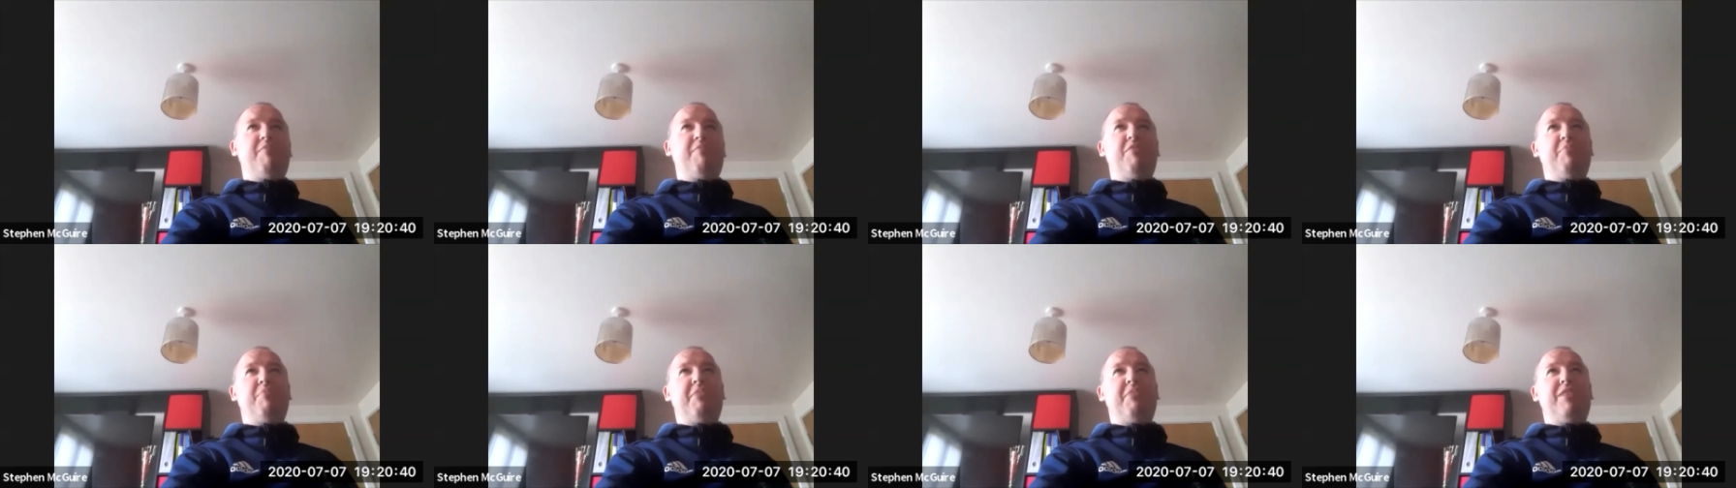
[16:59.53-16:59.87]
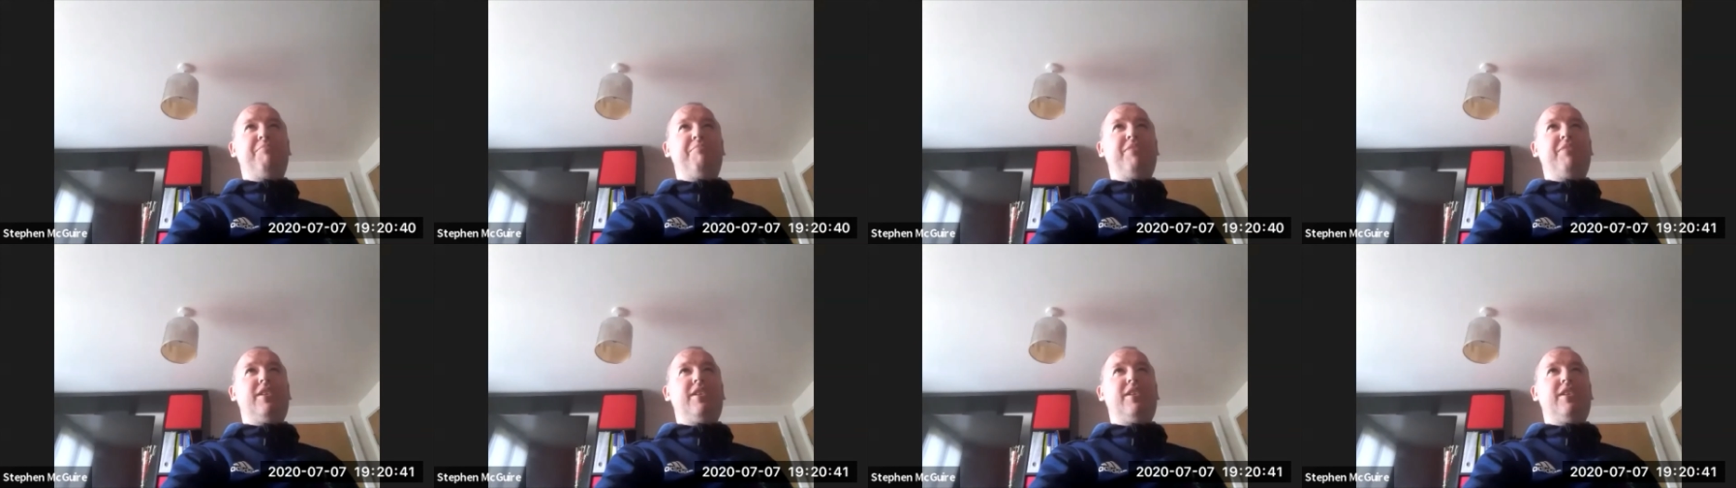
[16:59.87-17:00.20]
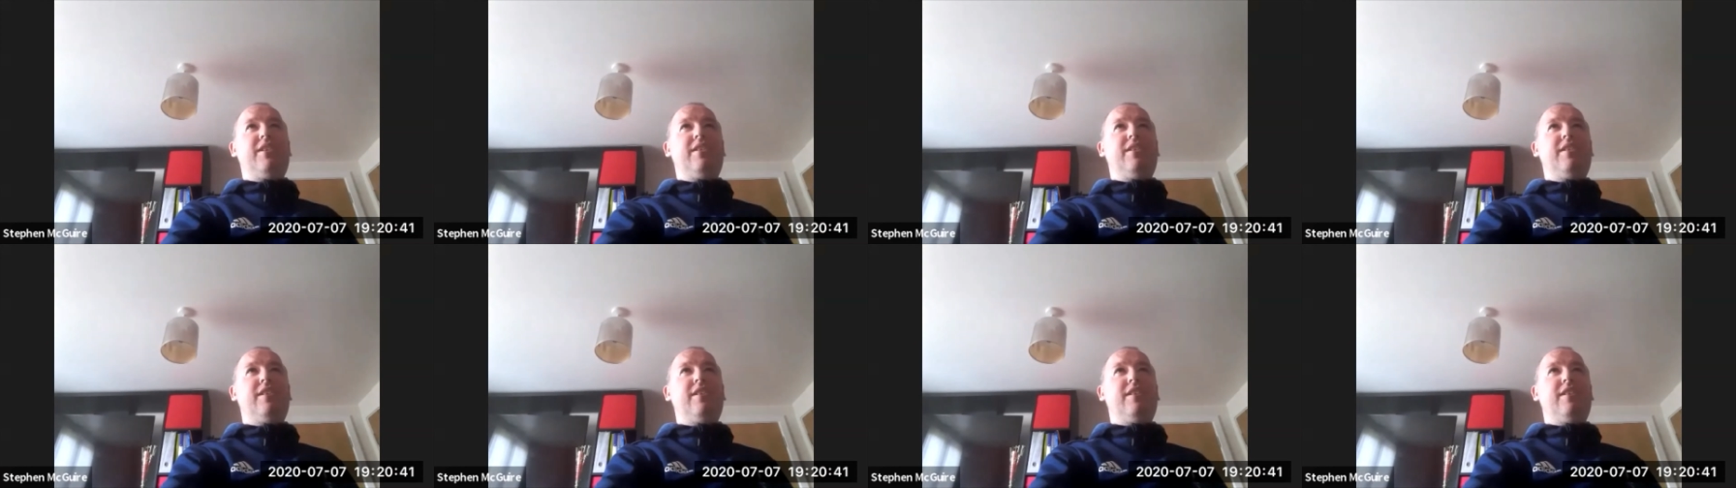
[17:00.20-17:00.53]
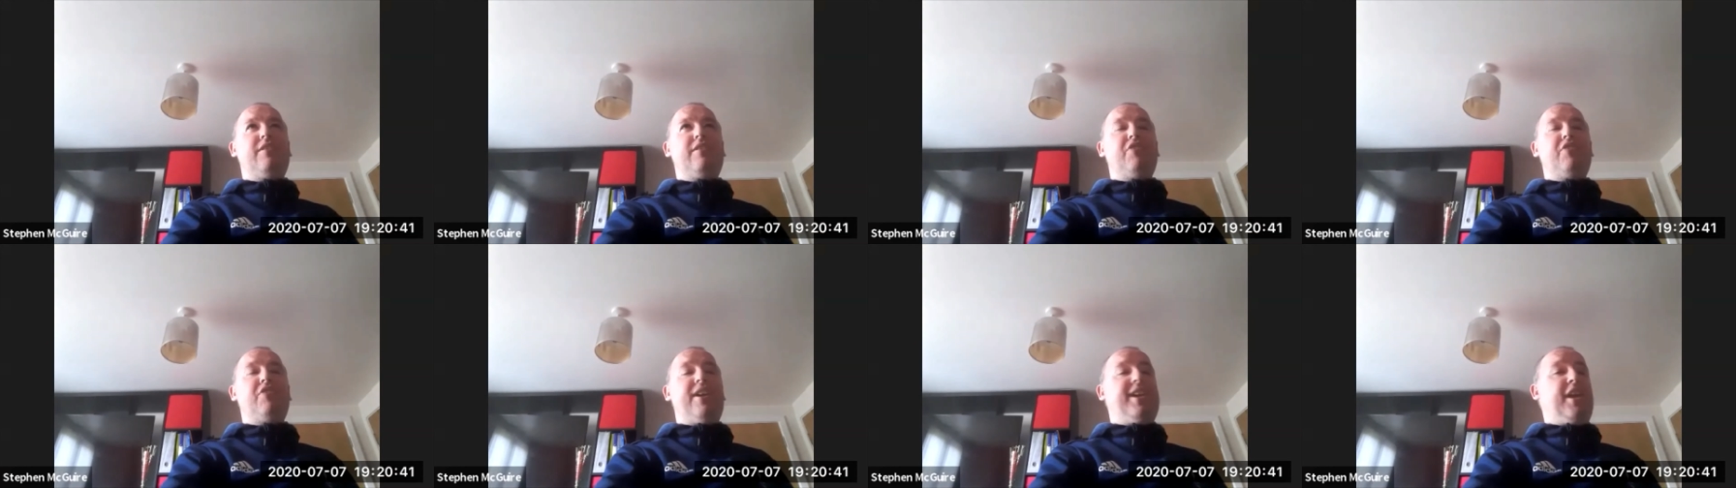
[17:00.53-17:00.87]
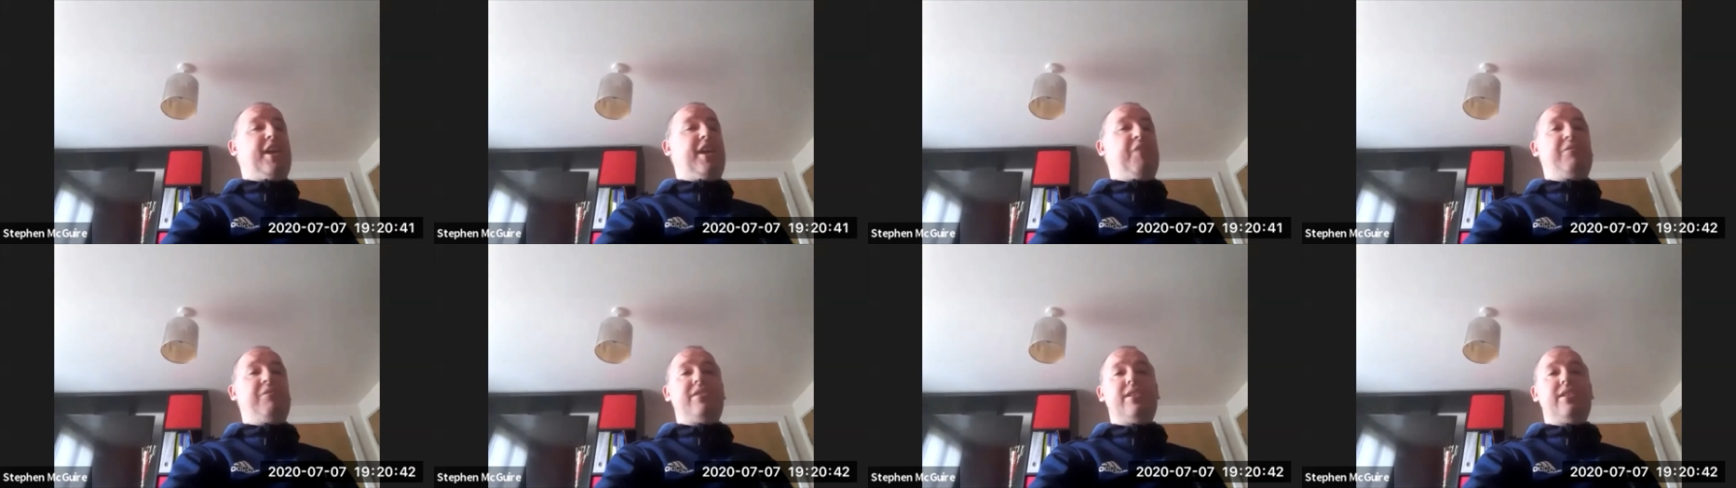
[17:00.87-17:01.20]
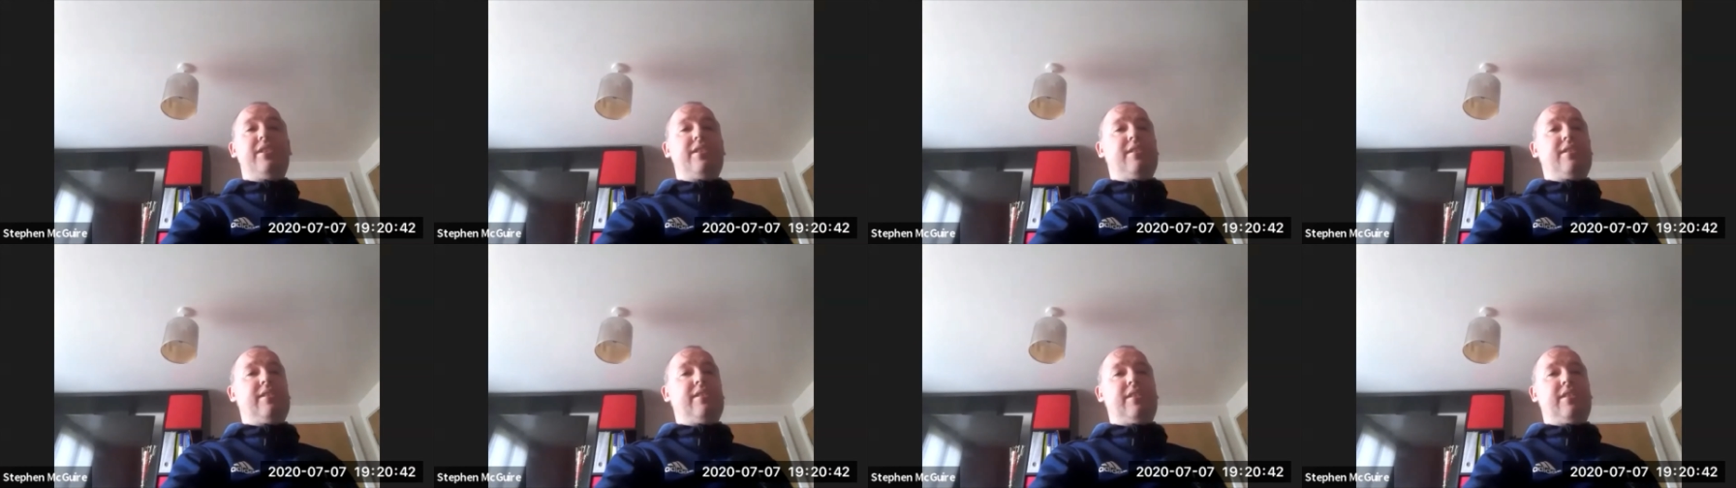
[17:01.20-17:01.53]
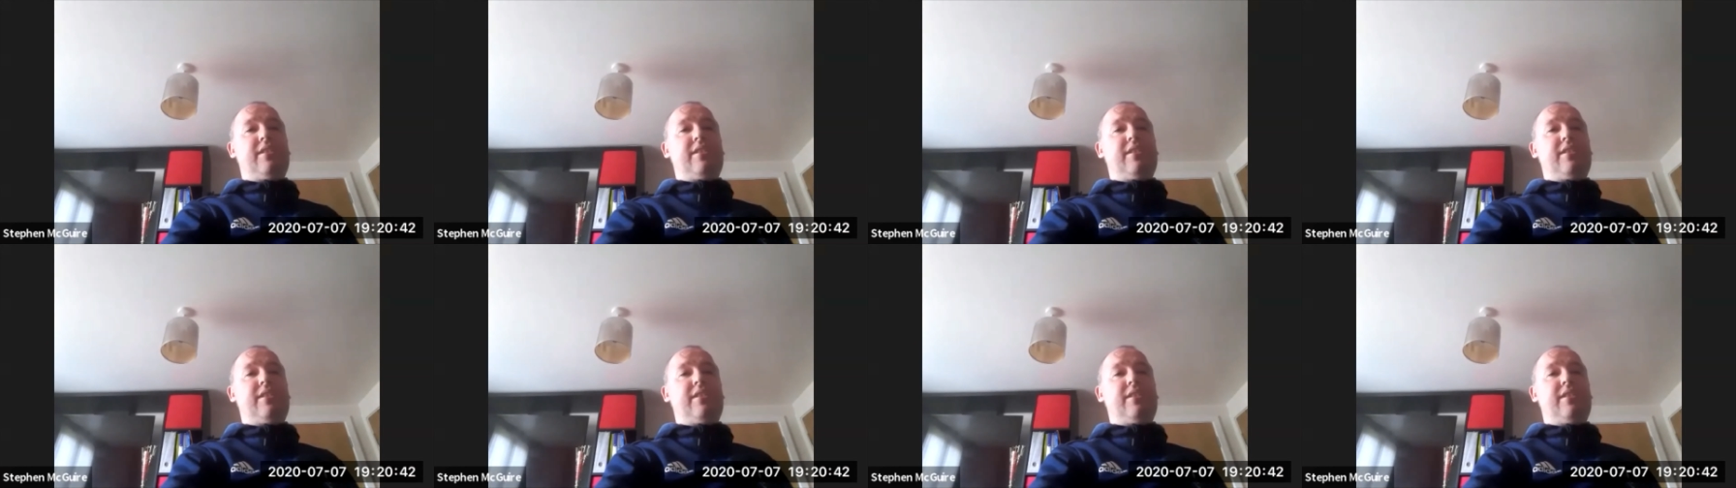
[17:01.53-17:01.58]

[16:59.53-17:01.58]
might be try counting.